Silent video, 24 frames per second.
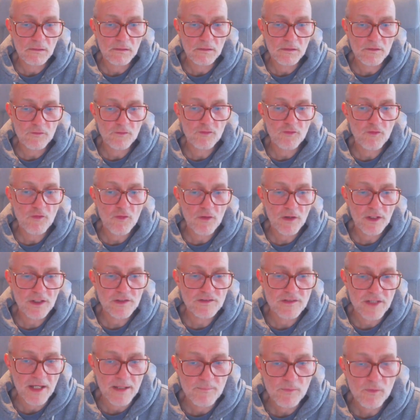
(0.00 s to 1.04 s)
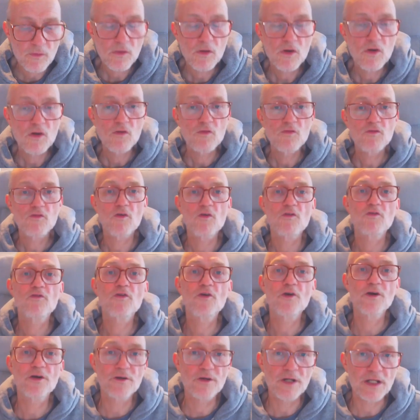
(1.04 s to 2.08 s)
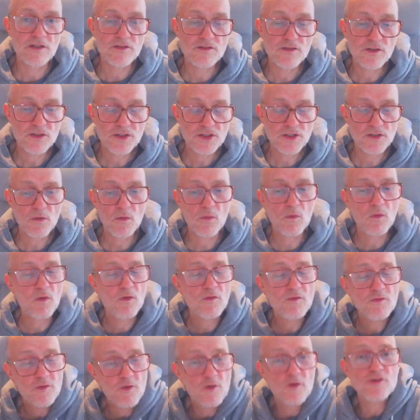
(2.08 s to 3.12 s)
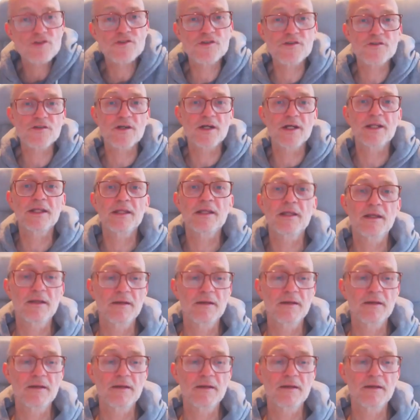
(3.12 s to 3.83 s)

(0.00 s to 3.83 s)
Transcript: for example, for further research or for society